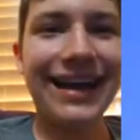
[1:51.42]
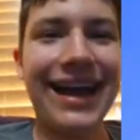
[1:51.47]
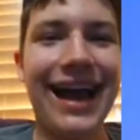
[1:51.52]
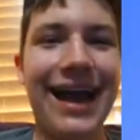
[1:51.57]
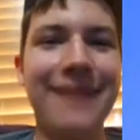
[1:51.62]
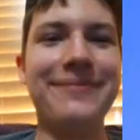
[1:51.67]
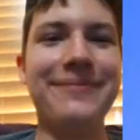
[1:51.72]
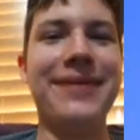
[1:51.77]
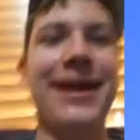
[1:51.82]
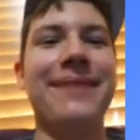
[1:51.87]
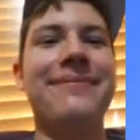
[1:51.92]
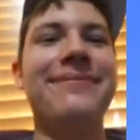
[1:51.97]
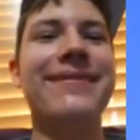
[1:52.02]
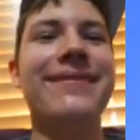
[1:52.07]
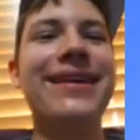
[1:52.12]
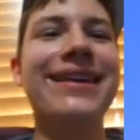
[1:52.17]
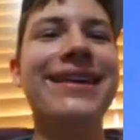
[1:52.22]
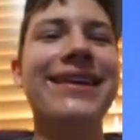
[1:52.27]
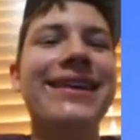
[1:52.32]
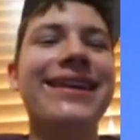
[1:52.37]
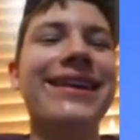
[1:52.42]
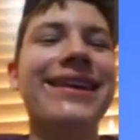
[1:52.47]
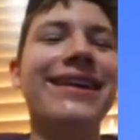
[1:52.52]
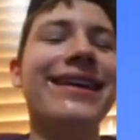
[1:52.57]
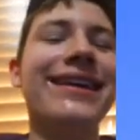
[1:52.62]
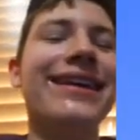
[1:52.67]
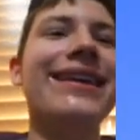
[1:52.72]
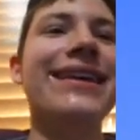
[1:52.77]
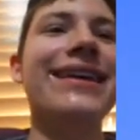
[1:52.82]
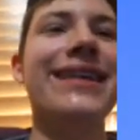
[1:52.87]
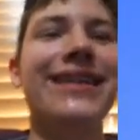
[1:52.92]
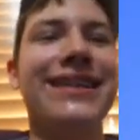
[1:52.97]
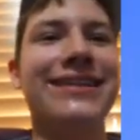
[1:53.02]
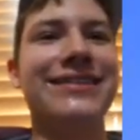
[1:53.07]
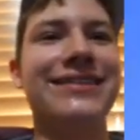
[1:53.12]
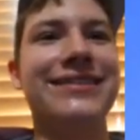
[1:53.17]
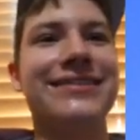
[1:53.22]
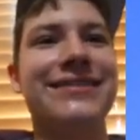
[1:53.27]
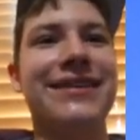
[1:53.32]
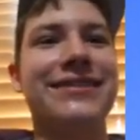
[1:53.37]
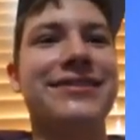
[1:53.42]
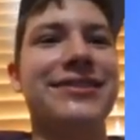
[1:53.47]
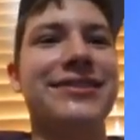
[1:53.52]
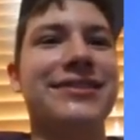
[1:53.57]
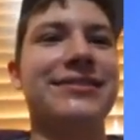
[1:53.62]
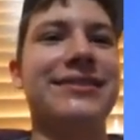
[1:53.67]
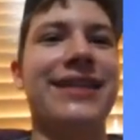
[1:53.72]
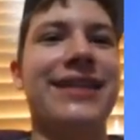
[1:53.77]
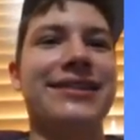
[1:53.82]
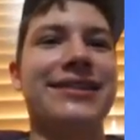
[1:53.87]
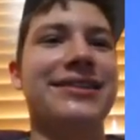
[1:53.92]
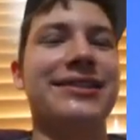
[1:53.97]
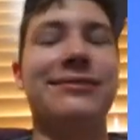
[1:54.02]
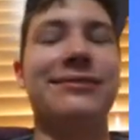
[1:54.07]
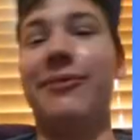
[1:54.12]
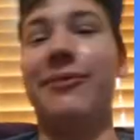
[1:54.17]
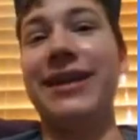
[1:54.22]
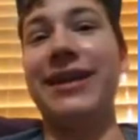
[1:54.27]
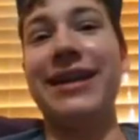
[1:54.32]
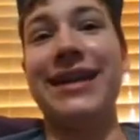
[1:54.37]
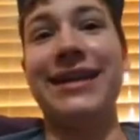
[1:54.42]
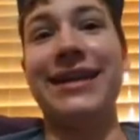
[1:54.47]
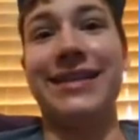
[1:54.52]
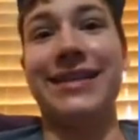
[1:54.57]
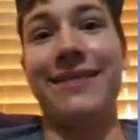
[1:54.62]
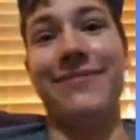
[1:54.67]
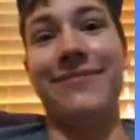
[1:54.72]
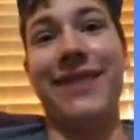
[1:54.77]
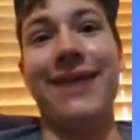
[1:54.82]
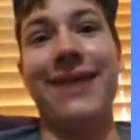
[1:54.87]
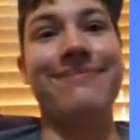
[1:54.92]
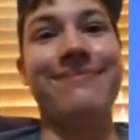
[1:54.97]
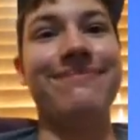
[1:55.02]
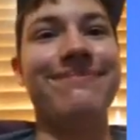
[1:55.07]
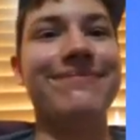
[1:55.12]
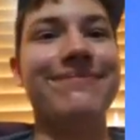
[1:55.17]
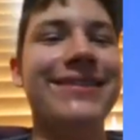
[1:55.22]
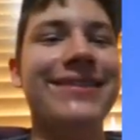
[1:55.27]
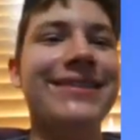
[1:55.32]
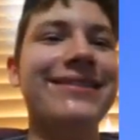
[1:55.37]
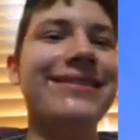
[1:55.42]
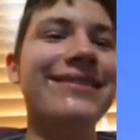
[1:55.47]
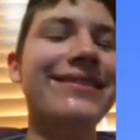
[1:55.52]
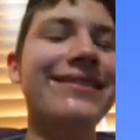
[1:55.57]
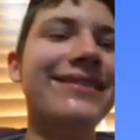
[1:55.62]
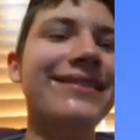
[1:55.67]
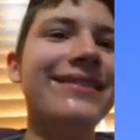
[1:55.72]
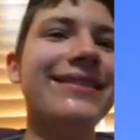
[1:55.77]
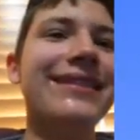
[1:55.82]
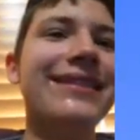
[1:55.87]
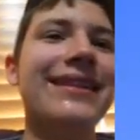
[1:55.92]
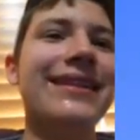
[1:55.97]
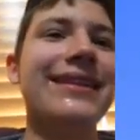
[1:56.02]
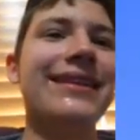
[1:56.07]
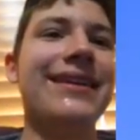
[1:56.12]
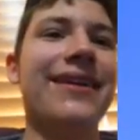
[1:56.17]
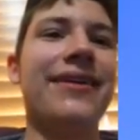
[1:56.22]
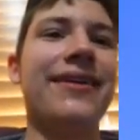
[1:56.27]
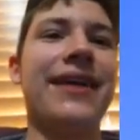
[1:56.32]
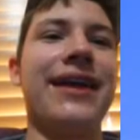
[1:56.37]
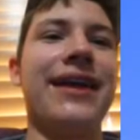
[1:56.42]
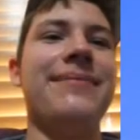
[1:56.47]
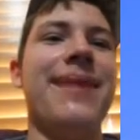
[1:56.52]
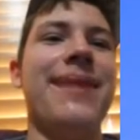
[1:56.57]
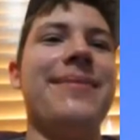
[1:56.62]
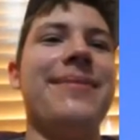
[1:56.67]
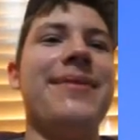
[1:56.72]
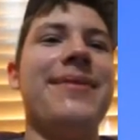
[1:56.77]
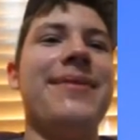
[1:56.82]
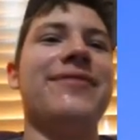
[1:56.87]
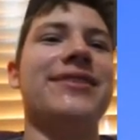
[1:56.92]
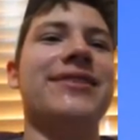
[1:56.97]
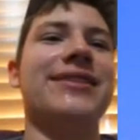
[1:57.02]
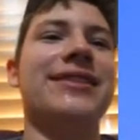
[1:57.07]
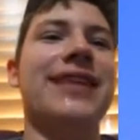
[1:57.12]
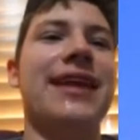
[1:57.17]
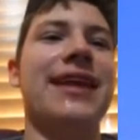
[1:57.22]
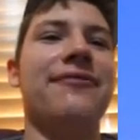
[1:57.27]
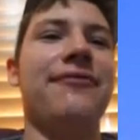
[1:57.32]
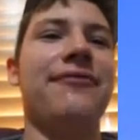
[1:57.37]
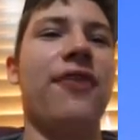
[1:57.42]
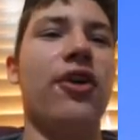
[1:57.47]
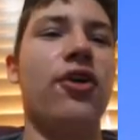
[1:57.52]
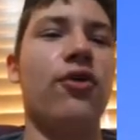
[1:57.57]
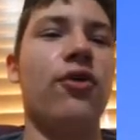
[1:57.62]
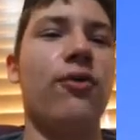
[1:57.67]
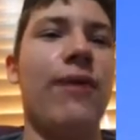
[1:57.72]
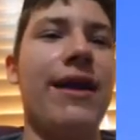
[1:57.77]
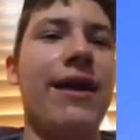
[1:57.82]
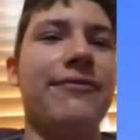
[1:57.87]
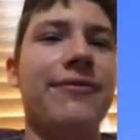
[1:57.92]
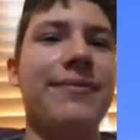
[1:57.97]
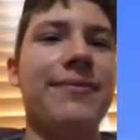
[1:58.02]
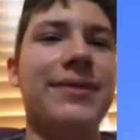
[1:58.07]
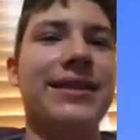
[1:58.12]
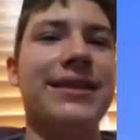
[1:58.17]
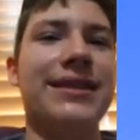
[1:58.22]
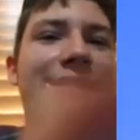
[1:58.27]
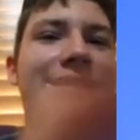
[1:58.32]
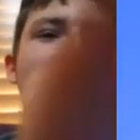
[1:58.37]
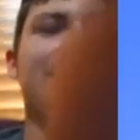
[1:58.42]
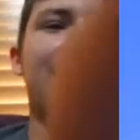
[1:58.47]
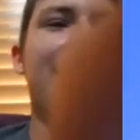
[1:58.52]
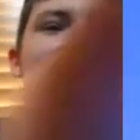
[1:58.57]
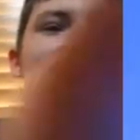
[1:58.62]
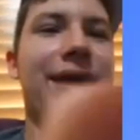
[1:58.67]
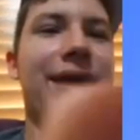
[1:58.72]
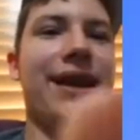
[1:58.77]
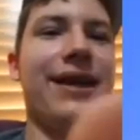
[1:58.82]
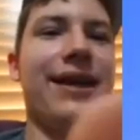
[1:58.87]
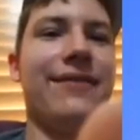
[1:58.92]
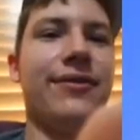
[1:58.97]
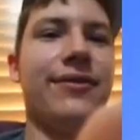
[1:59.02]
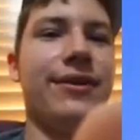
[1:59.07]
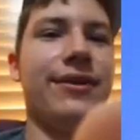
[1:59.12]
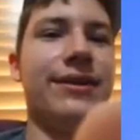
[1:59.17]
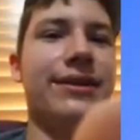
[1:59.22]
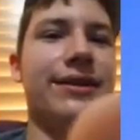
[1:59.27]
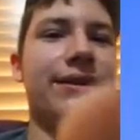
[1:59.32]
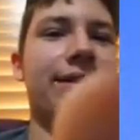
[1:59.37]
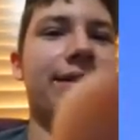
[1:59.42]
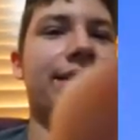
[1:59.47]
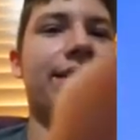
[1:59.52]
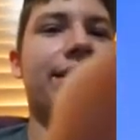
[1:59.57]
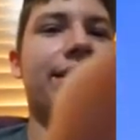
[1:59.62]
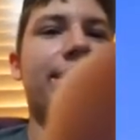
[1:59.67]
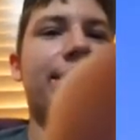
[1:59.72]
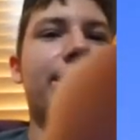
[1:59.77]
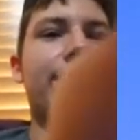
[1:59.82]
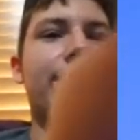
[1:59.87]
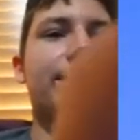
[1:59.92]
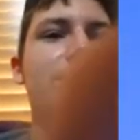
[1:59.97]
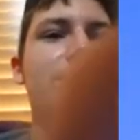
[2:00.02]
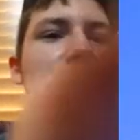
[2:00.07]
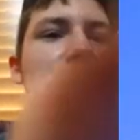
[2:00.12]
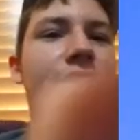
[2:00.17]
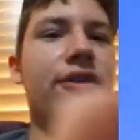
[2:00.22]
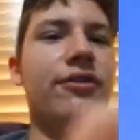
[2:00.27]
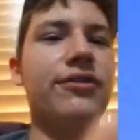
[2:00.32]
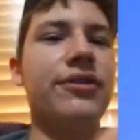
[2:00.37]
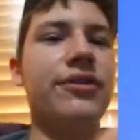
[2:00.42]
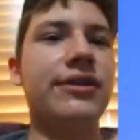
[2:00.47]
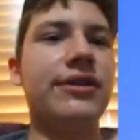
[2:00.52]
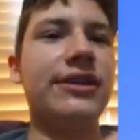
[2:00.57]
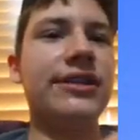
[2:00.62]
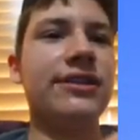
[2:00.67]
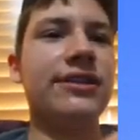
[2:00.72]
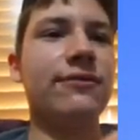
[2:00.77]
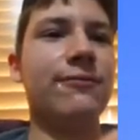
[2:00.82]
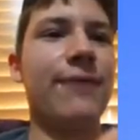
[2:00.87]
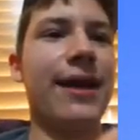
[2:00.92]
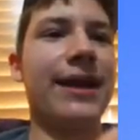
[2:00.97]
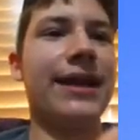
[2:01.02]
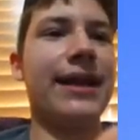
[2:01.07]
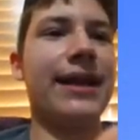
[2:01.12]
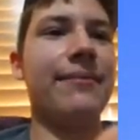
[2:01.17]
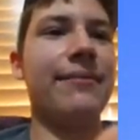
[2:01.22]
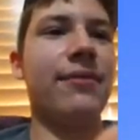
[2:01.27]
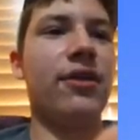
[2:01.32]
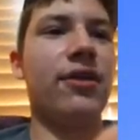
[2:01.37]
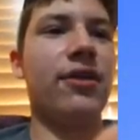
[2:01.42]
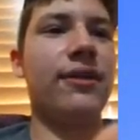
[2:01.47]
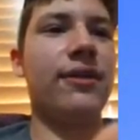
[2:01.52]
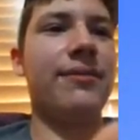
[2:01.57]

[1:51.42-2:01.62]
I'm dead. that's that's just that's just what it is. I'm dead. Okay, maybe I have to stand far away from it this time. I have no idea. So there is a wrecking ball that